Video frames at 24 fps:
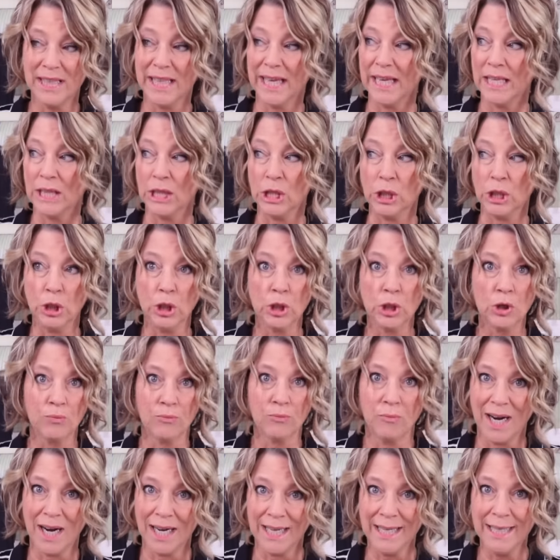that look
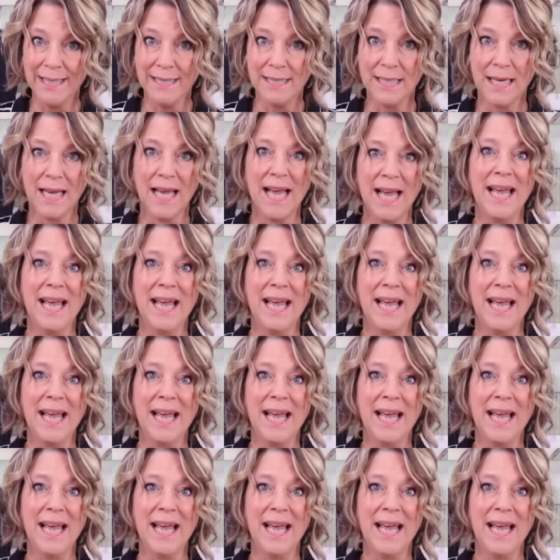right